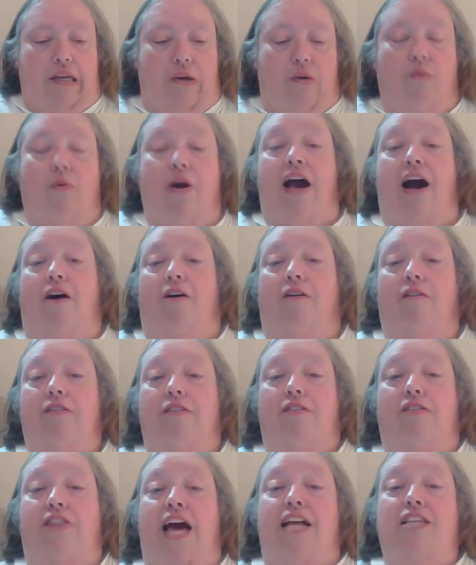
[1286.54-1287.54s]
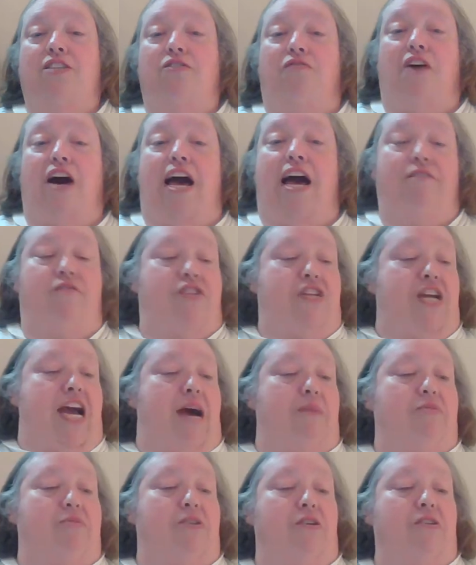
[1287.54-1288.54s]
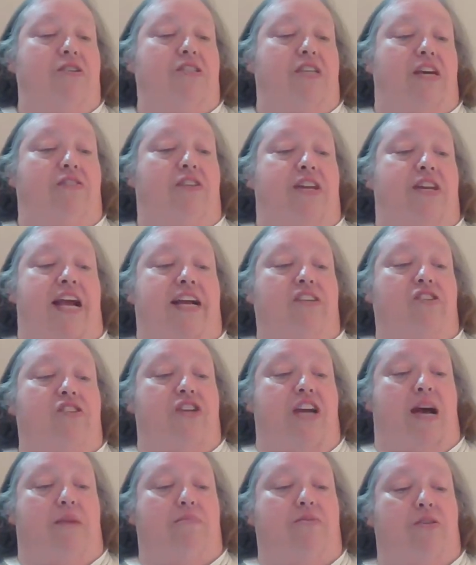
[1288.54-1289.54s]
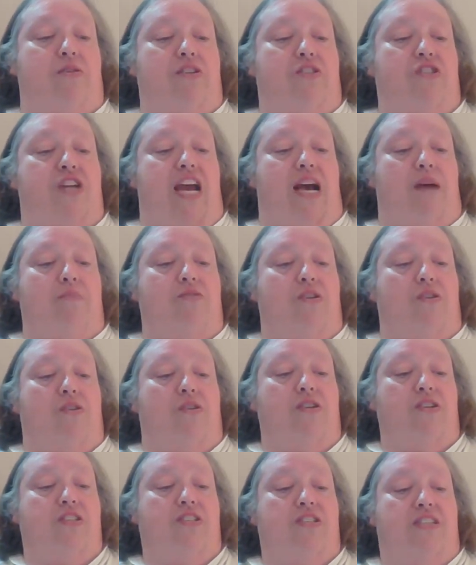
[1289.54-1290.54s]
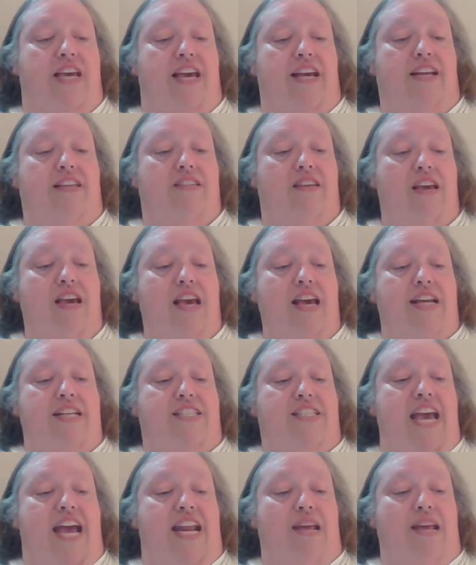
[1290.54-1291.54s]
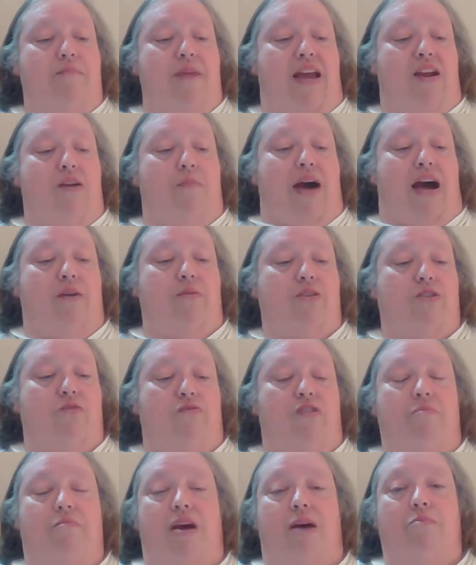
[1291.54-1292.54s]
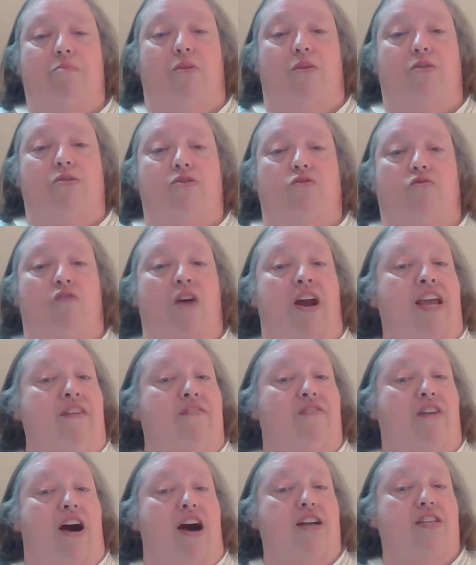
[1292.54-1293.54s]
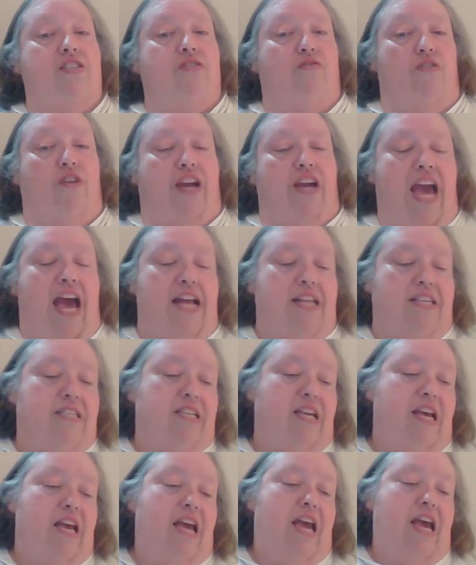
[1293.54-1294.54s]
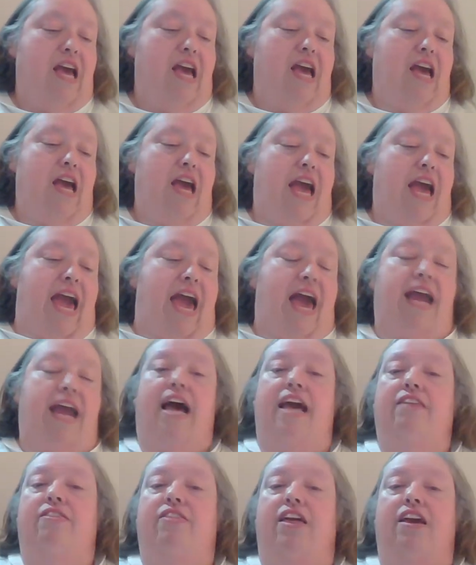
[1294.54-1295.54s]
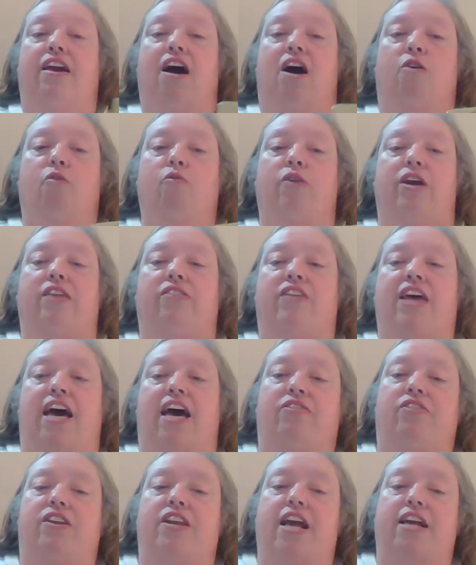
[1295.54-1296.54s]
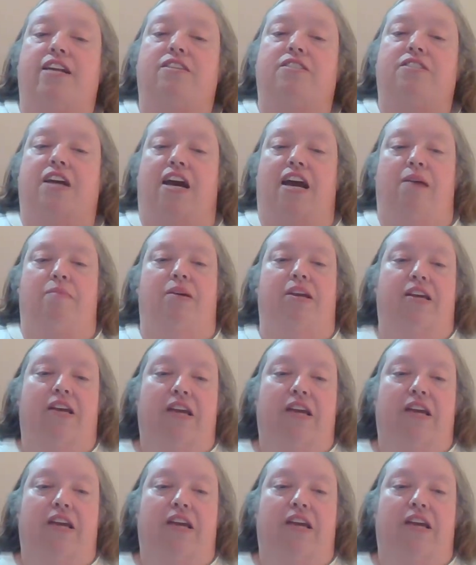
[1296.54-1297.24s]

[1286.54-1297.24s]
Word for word: Well, that's five chapters, and the next chapter is chapter six. Danny Meadow Mouse remembers, Reddy Fox forgets. And I think I'll read that the next time.